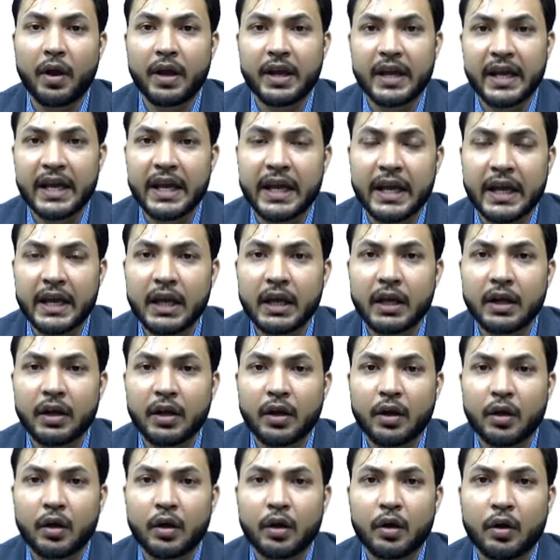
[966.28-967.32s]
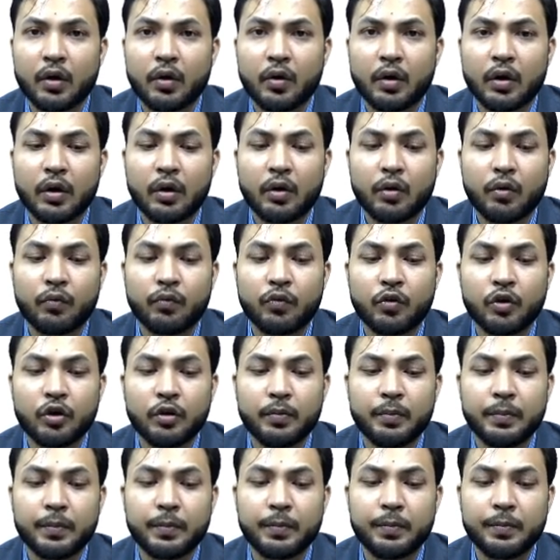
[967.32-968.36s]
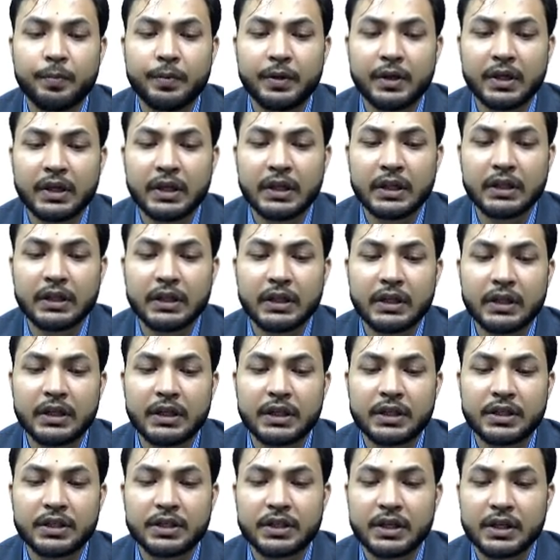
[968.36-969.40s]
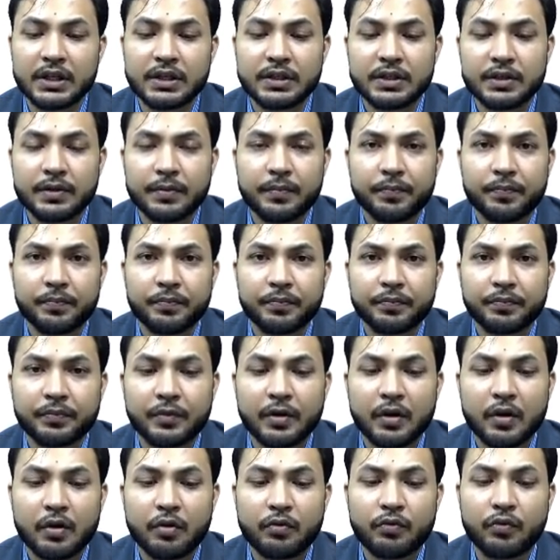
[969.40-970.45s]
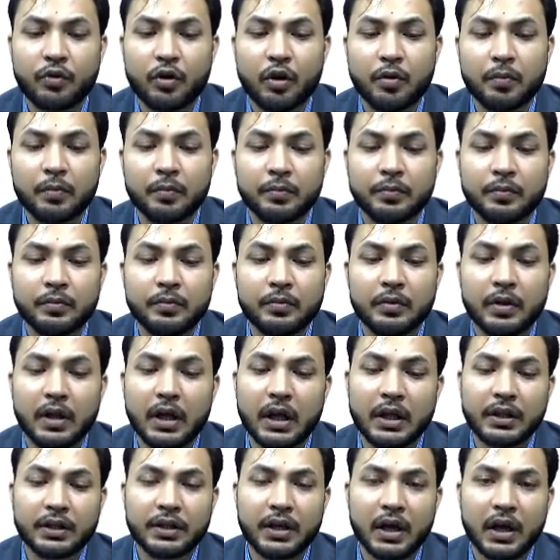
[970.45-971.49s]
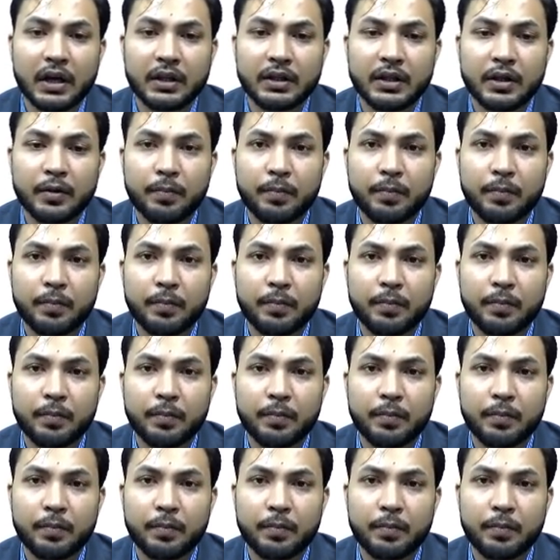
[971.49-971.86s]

A would be the distance from the other